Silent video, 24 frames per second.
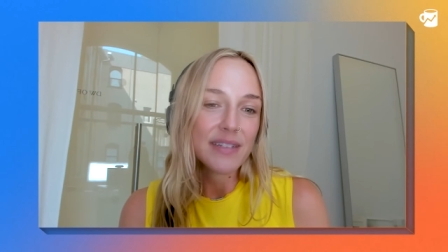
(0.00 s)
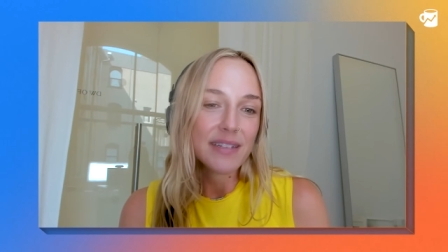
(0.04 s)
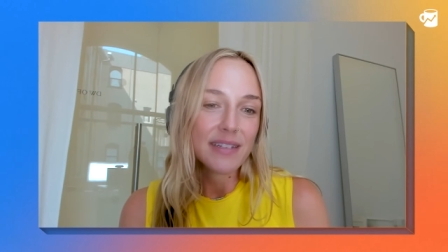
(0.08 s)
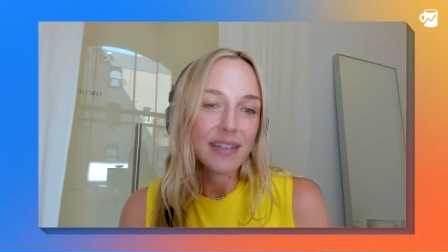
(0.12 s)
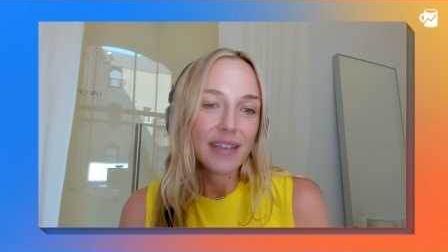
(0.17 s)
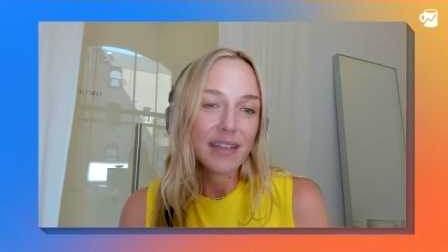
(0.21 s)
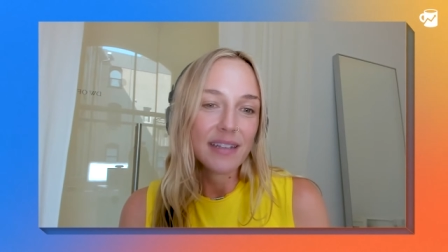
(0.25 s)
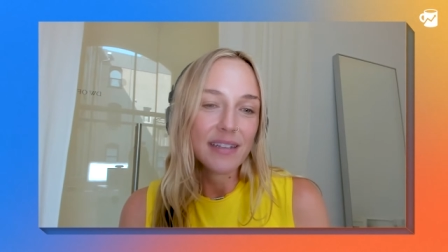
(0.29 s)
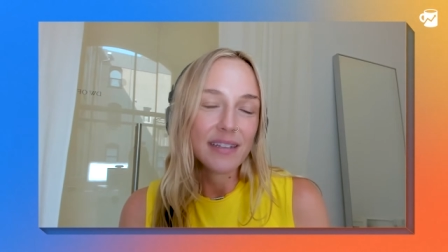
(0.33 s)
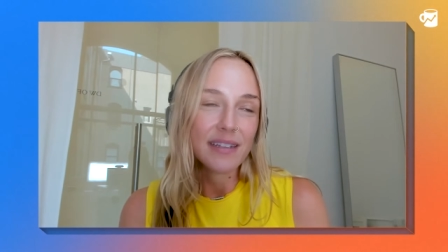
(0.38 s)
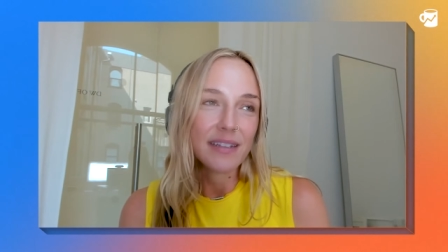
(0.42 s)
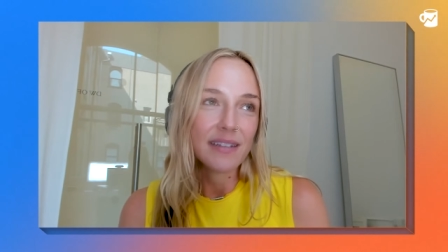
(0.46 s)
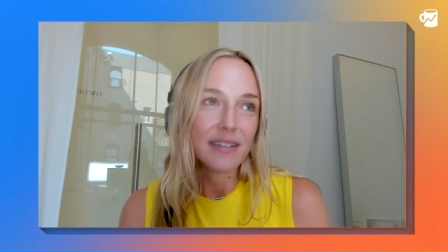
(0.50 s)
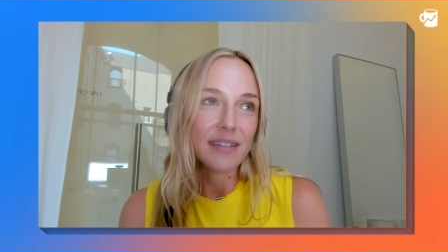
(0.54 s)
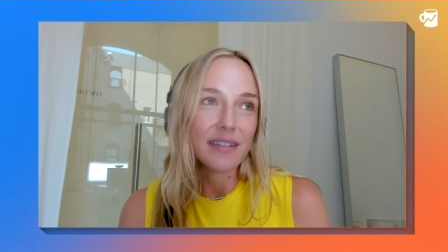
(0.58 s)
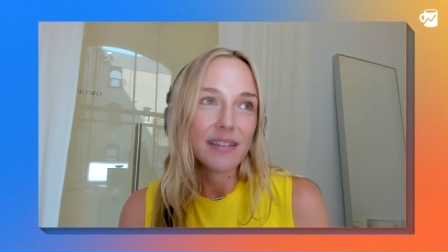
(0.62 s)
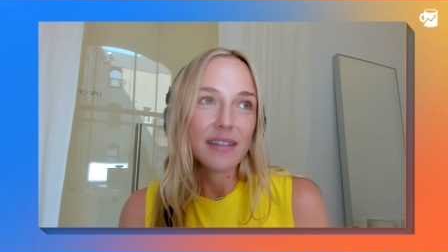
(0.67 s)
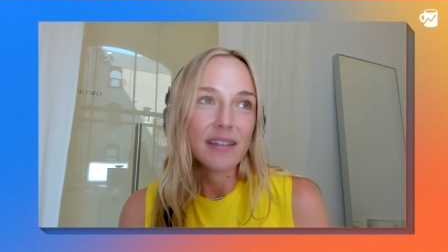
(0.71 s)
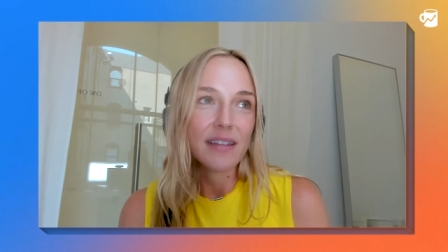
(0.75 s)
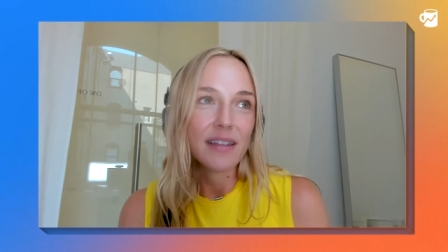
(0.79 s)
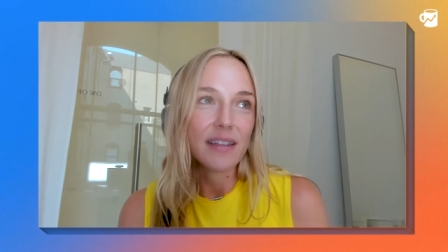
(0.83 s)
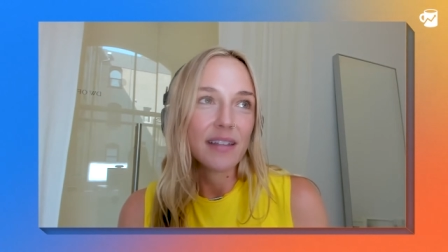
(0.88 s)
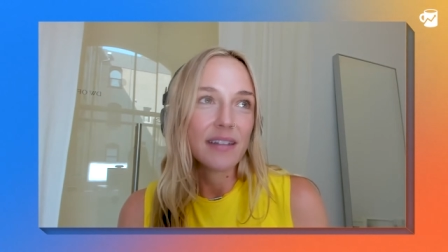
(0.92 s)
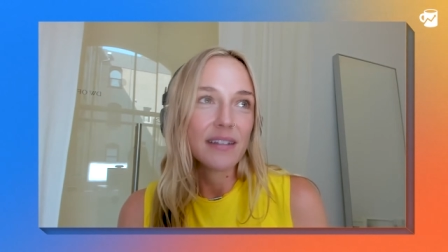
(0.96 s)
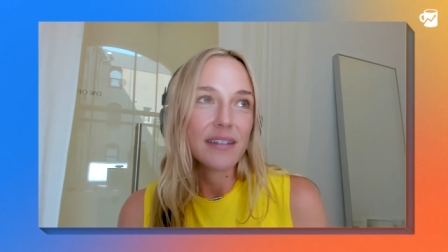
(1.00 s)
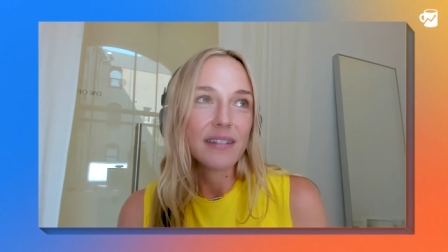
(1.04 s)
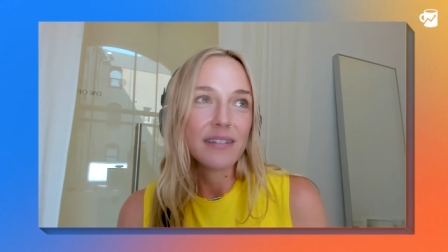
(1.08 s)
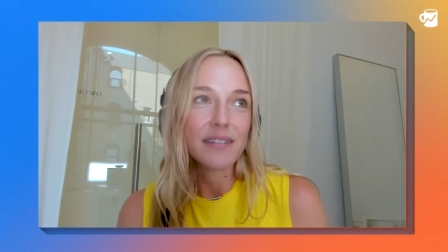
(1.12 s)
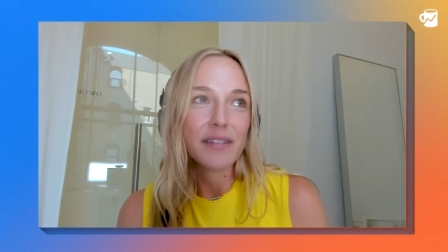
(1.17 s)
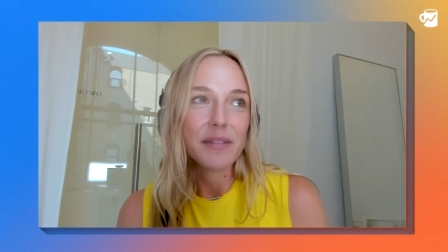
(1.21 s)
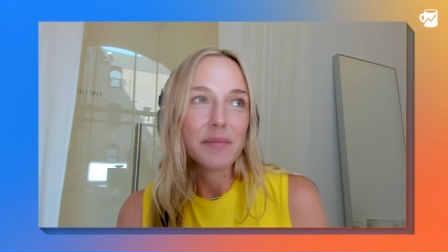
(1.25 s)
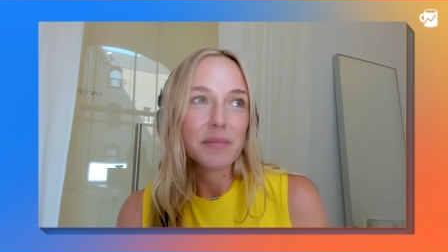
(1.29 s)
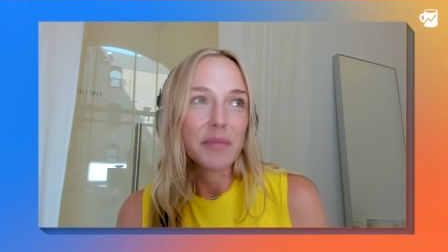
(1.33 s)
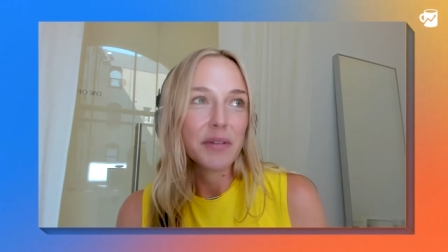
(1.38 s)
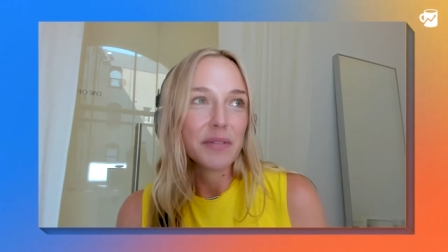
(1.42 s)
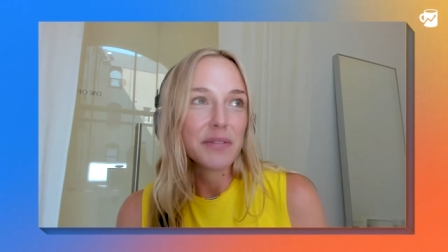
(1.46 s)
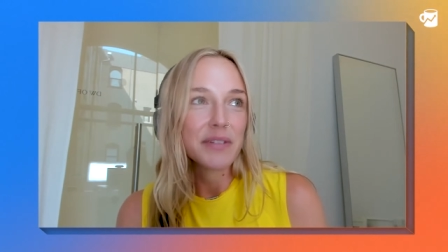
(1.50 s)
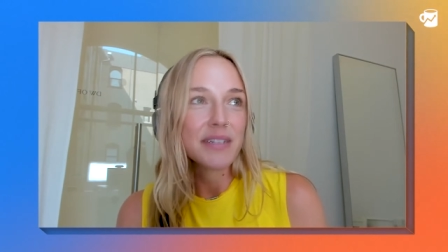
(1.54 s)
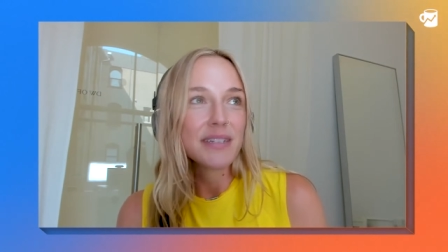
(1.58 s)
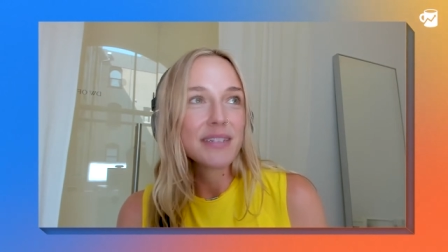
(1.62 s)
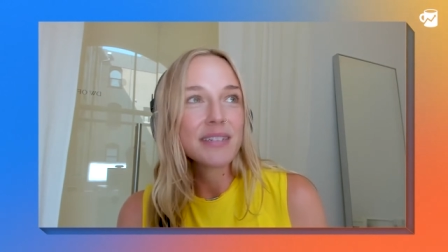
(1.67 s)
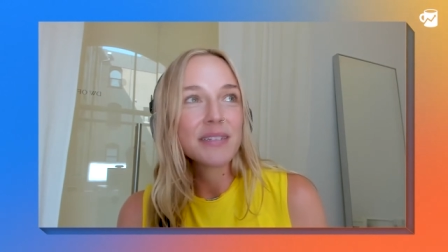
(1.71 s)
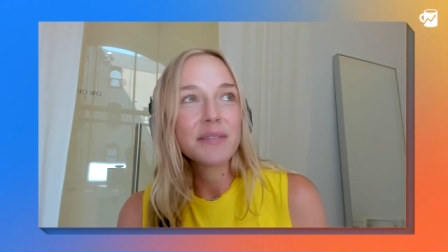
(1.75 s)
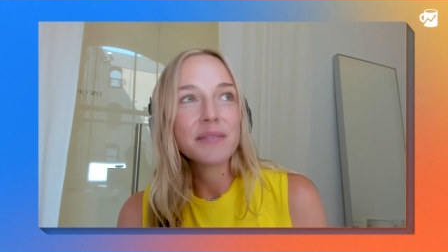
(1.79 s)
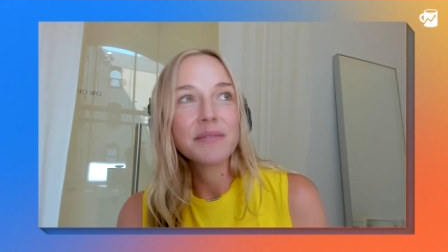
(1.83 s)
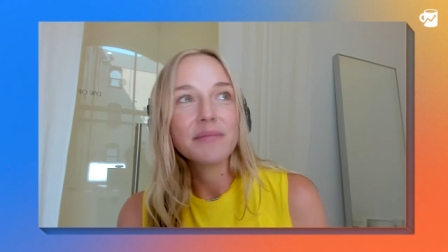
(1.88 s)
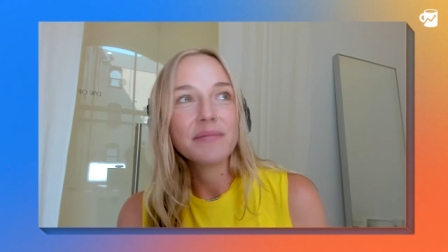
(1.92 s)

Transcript: in, in the most,